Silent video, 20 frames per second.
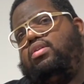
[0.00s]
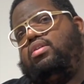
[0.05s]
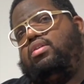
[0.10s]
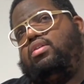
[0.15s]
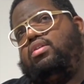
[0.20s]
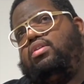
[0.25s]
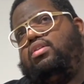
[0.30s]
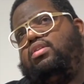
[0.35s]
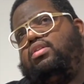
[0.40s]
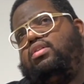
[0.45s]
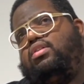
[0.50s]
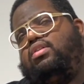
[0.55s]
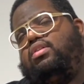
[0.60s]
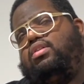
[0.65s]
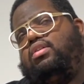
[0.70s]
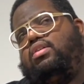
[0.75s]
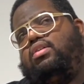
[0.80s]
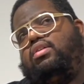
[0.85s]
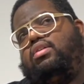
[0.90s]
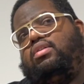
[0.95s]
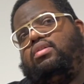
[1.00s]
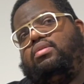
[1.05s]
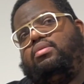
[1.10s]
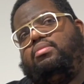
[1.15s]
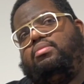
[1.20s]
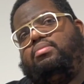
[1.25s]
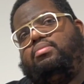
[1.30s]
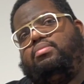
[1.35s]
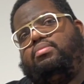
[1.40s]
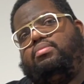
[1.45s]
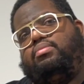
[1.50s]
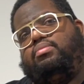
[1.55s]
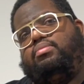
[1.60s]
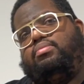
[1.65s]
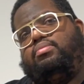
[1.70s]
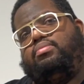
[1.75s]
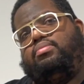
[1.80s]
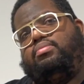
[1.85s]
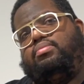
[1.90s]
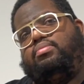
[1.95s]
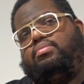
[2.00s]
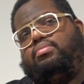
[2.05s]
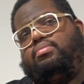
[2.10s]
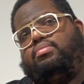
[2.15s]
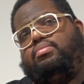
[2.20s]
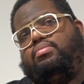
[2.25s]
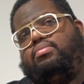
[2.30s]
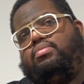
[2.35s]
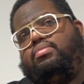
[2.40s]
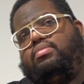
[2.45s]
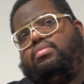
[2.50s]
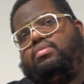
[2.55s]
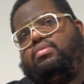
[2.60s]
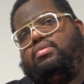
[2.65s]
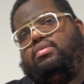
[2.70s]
Nothing is said.